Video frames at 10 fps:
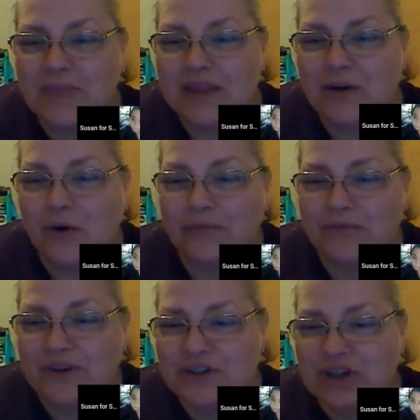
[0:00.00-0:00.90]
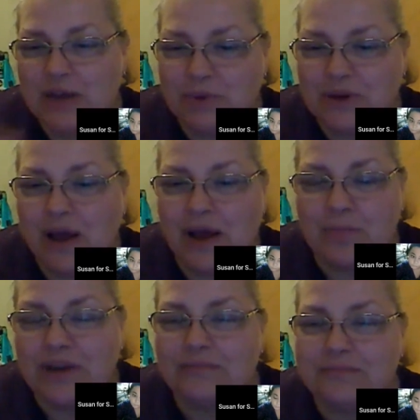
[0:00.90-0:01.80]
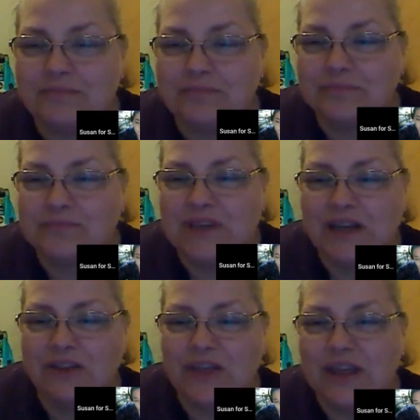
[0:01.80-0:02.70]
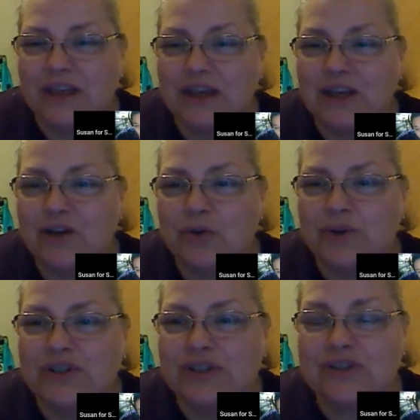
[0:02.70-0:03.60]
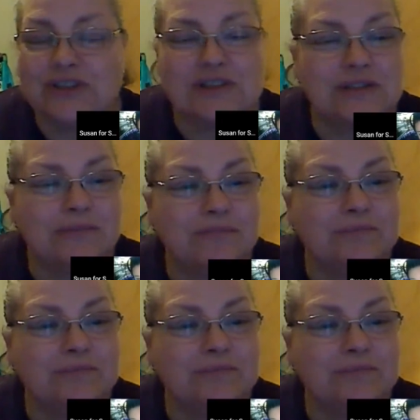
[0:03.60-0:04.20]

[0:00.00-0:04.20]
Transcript: in our fish keeping hobby. Any new additions?